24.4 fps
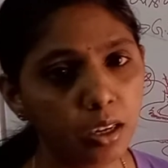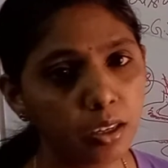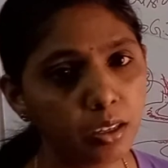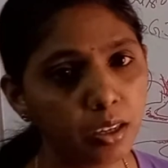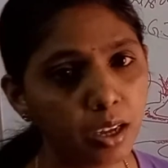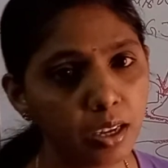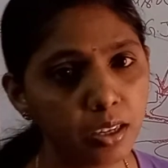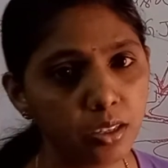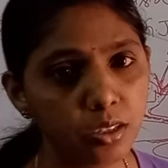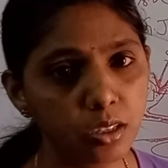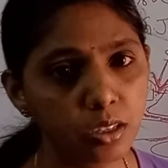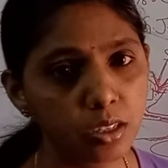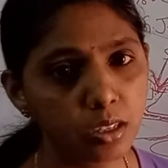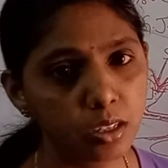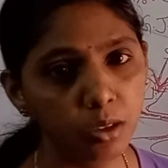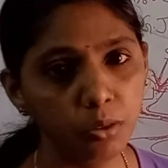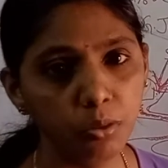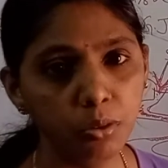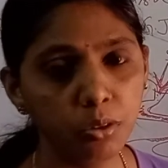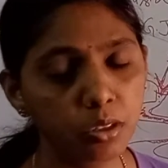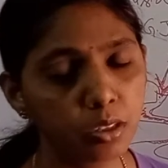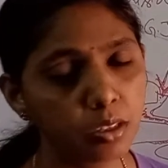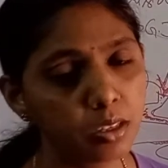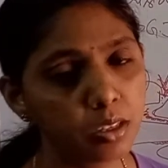a
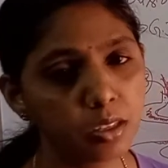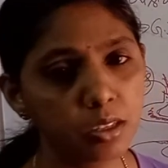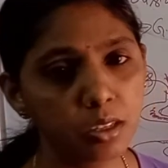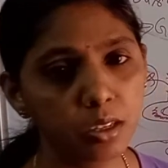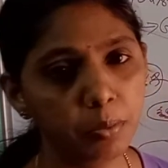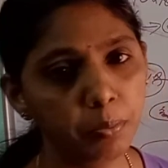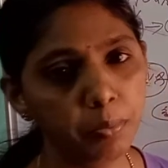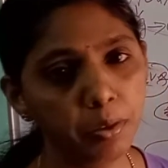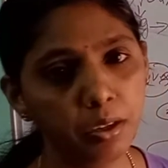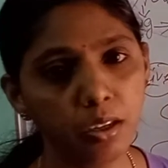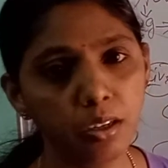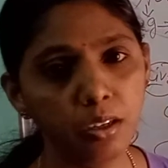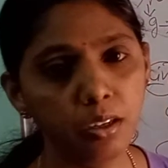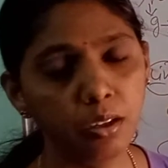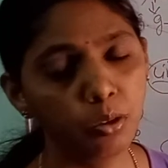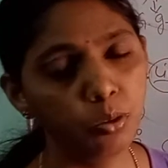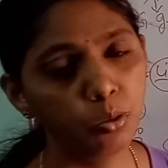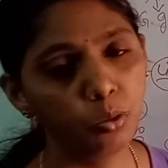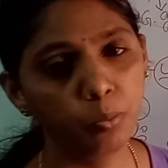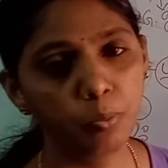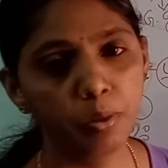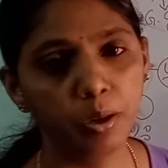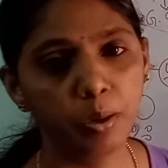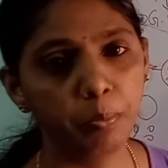digestive system in
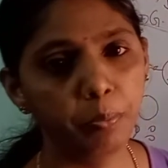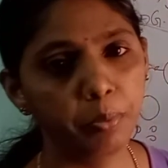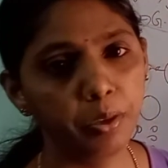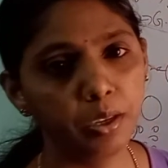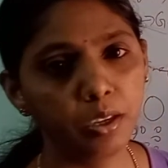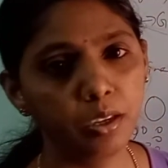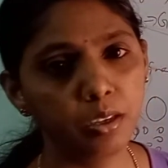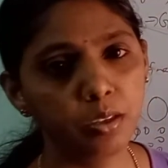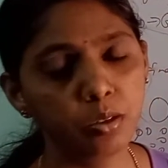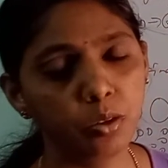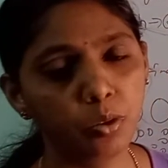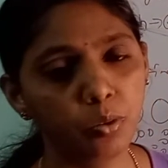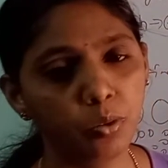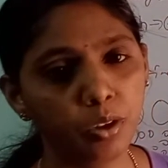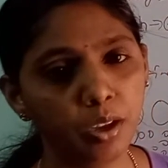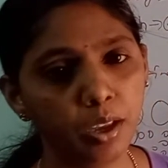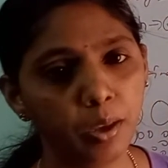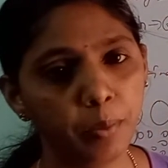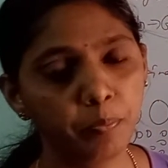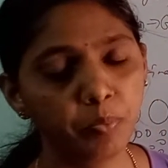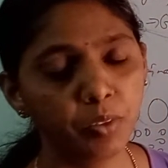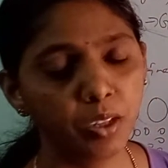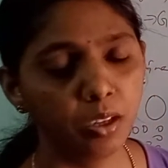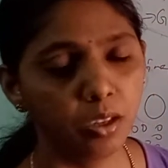human beings.
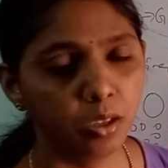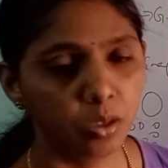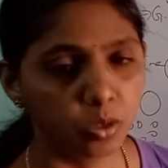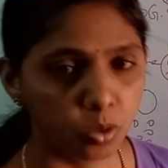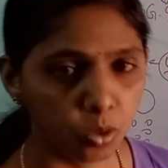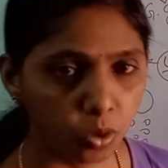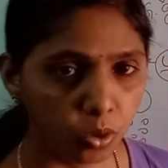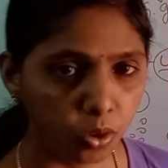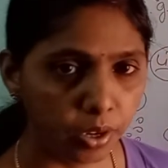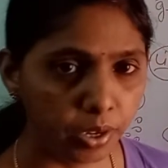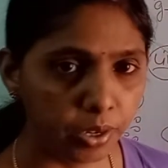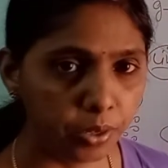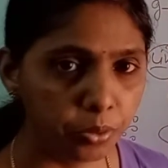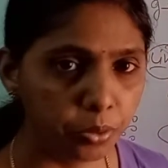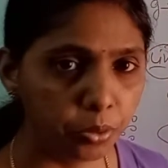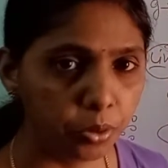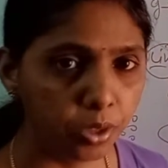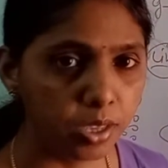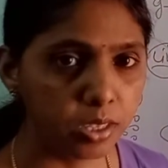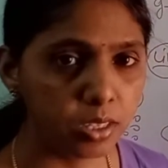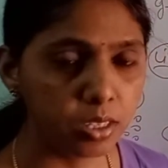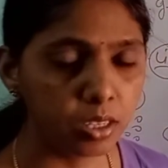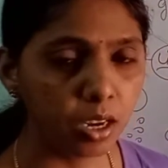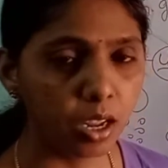Okay, so in
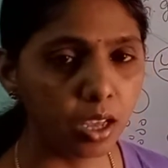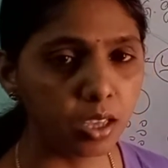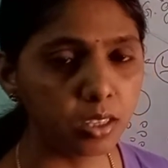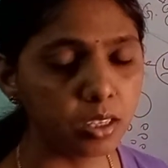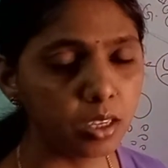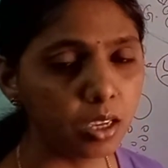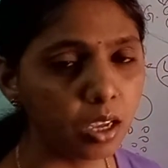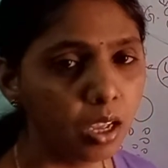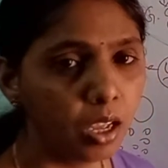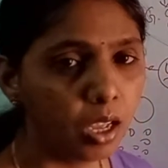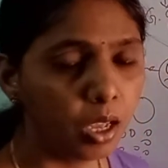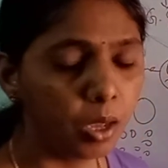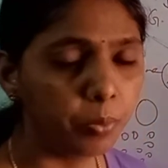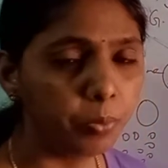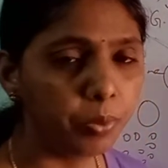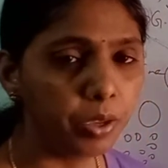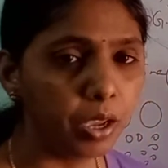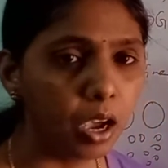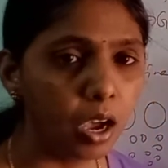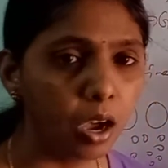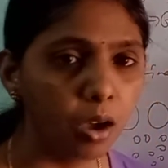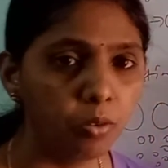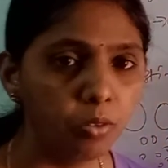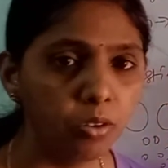today's class we
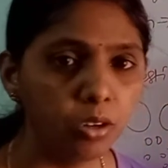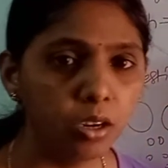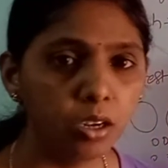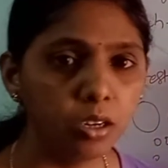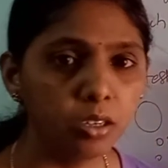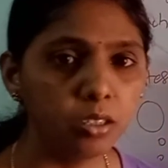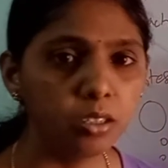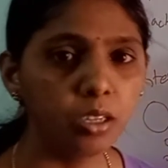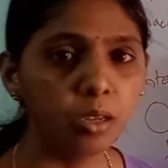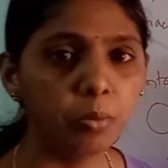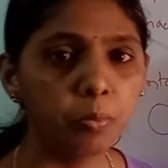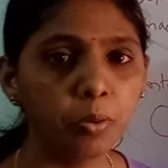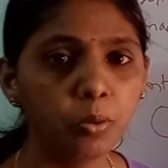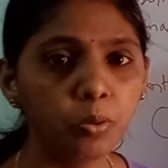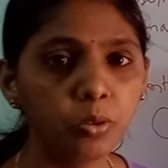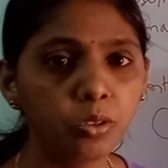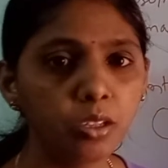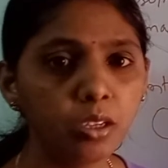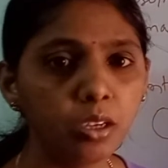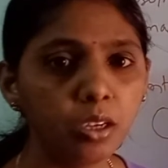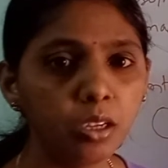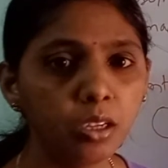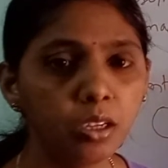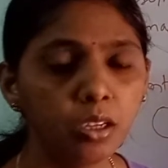have learned about
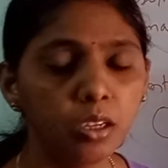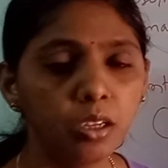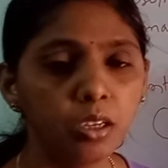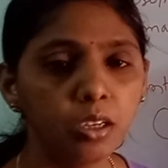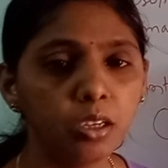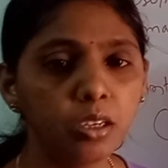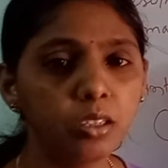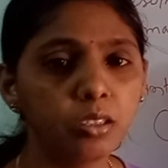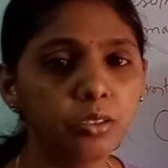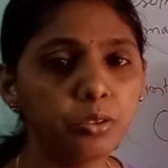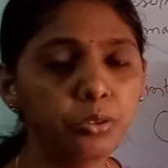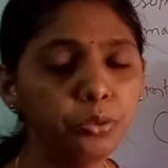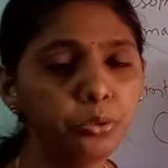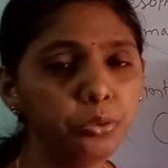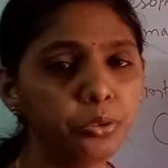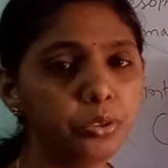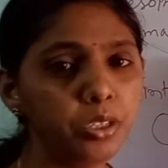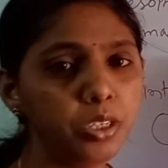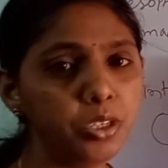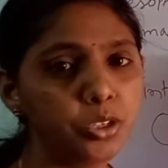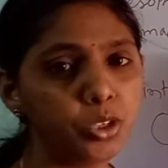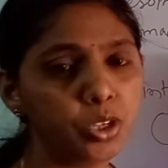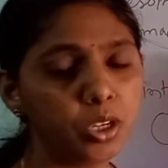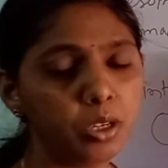the
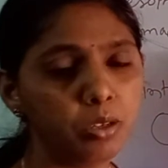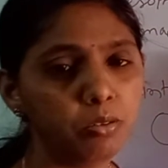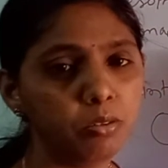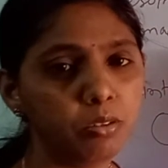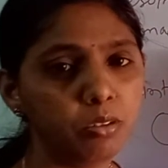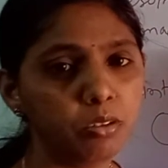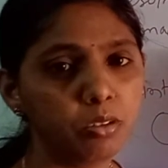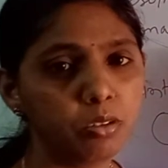nutrition.